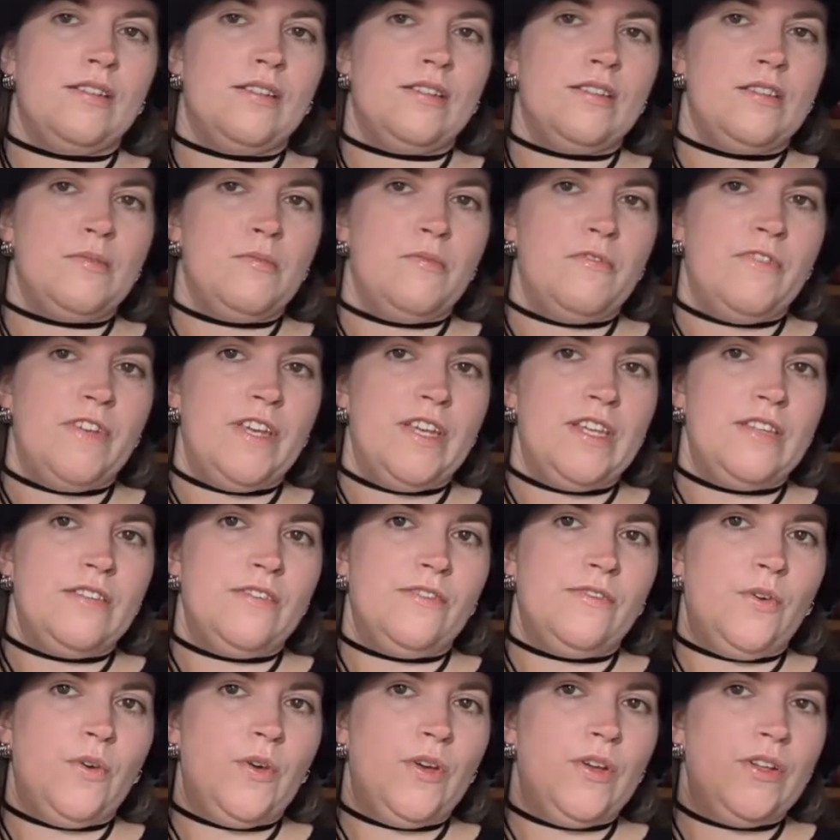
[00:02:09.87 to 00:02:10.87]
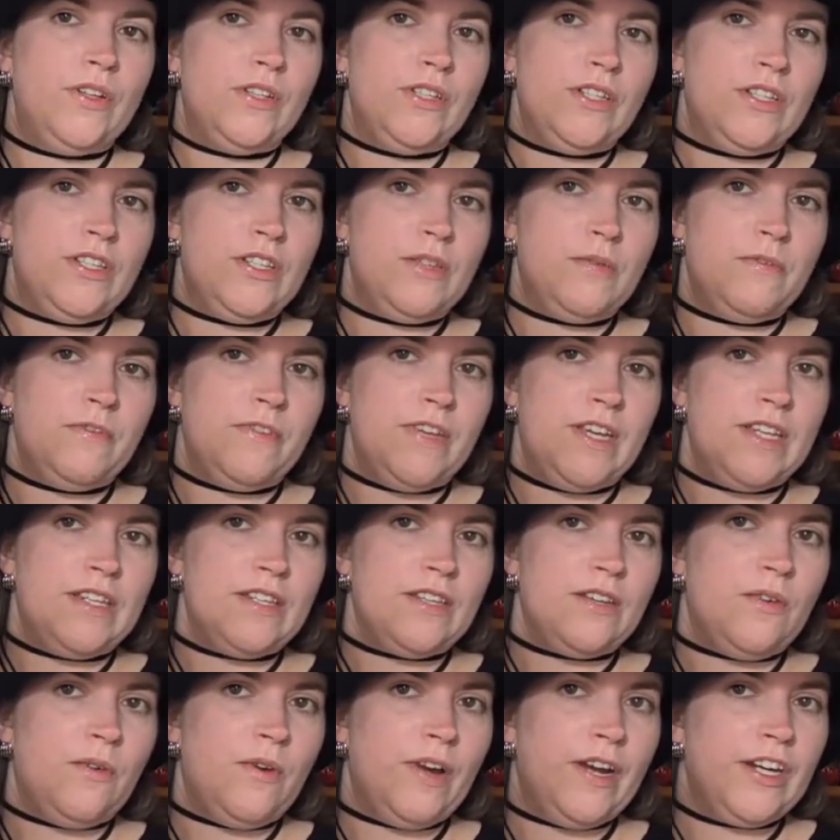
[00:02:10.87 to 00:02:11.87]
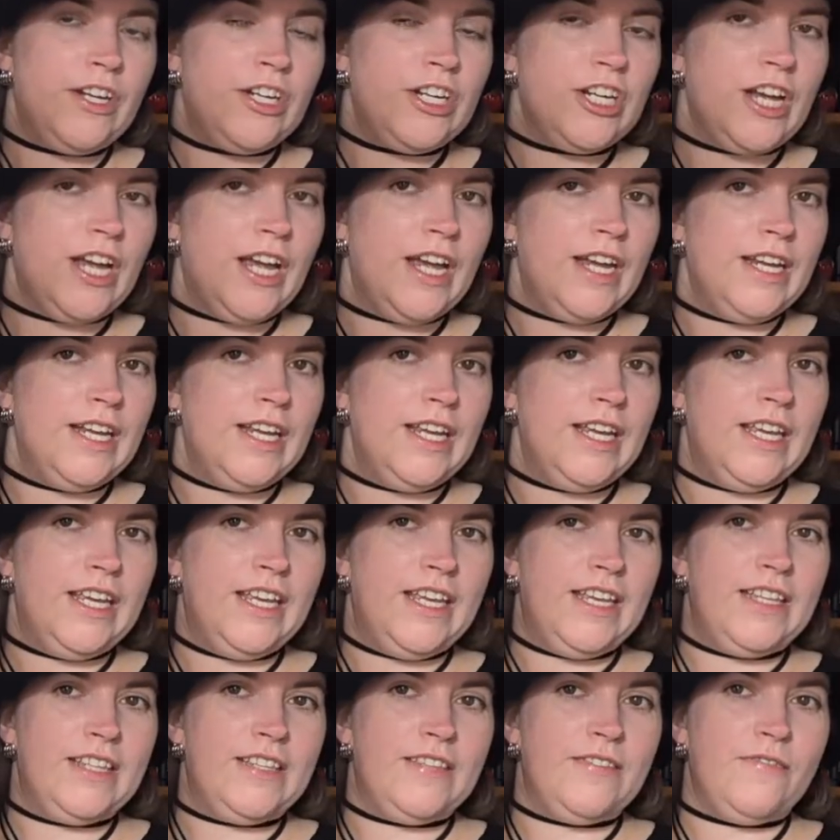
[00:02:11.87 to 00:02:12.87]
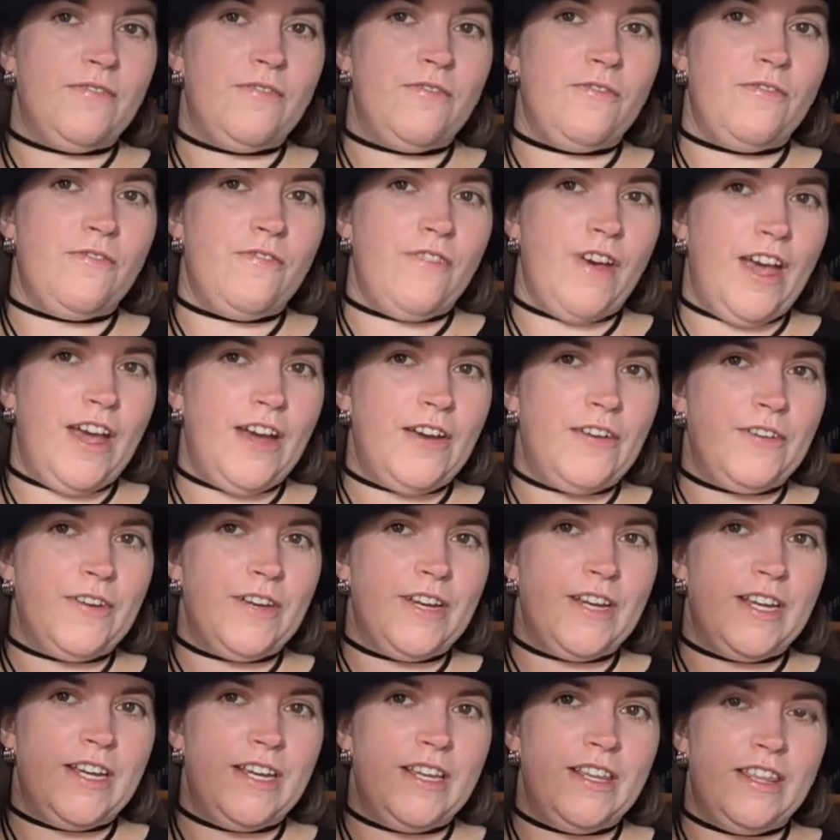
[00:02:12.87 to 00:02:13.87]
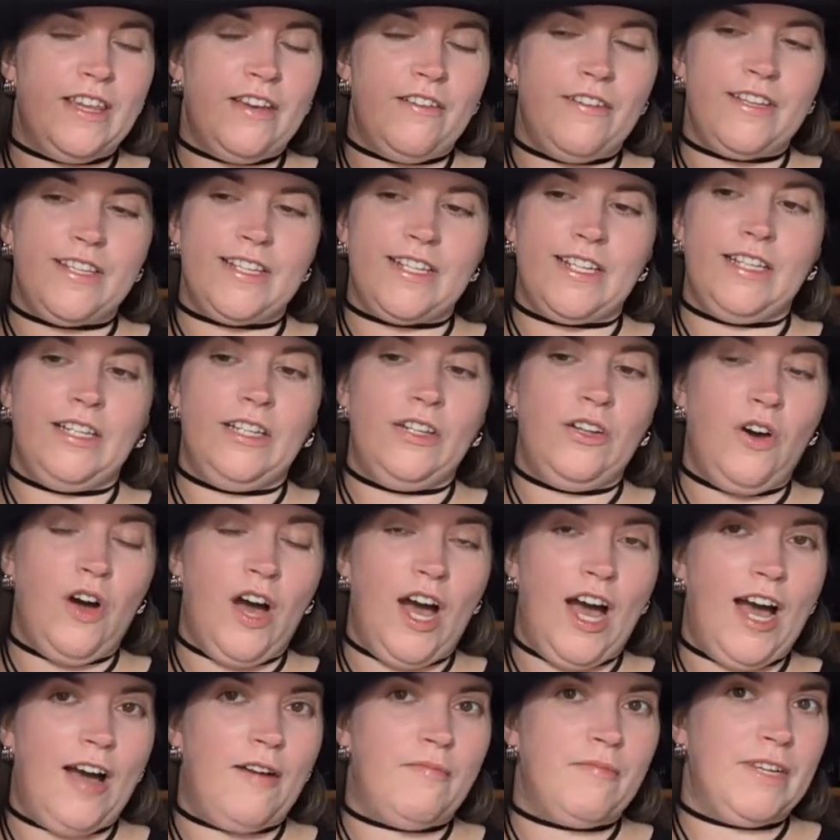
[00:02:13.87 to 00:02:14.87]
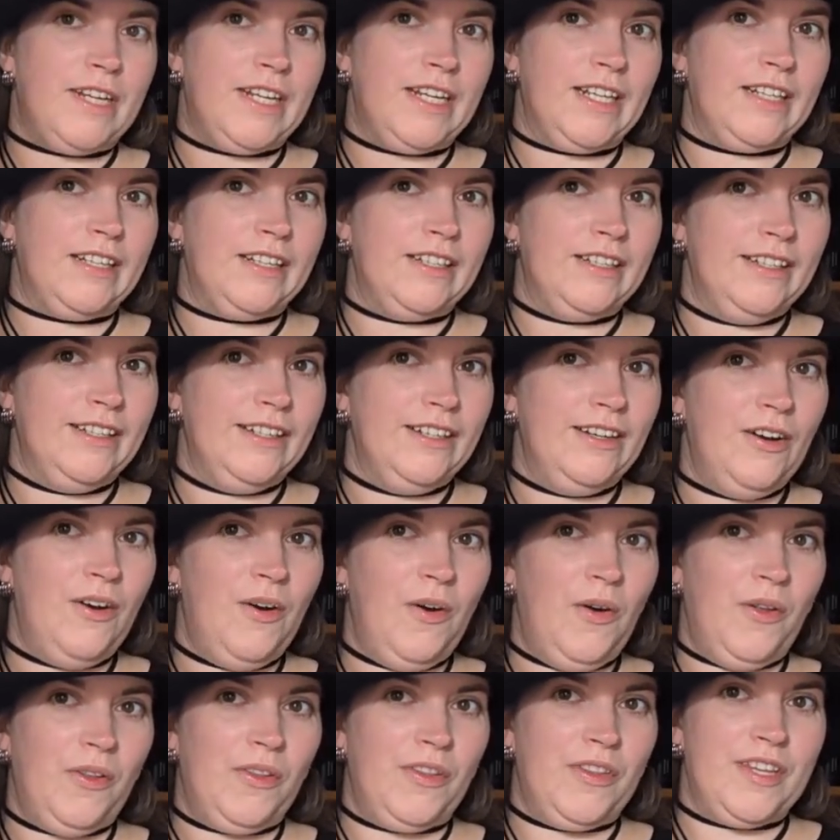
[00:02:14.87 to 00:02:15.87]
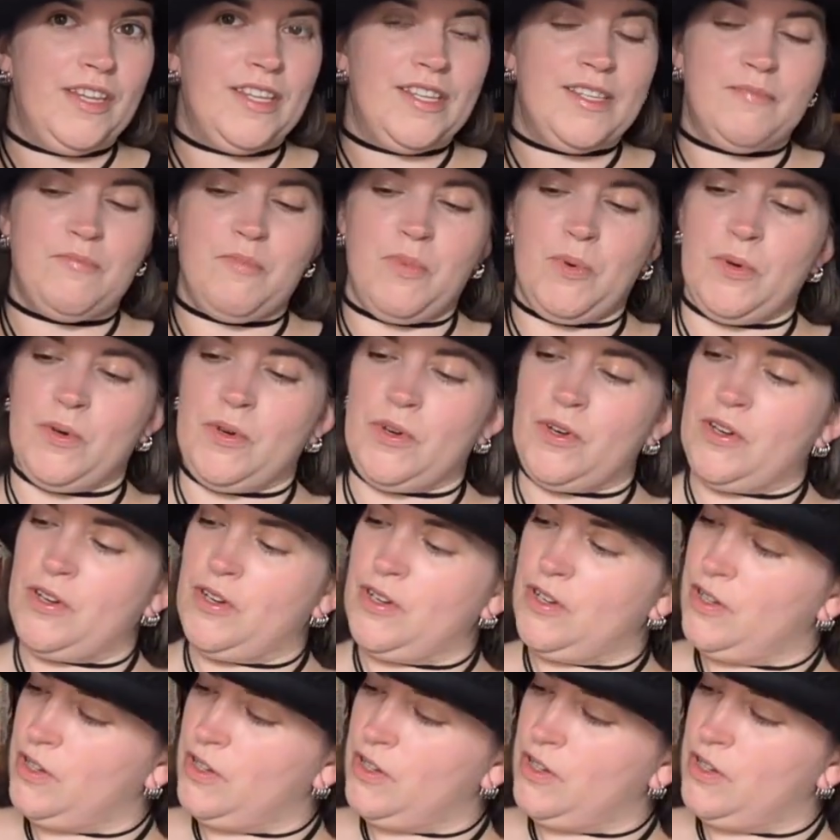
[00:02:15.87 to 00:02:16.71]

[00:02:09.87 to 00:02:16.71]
Some of it is foiled, some of it is quite shiny. There is a lot happening on this book.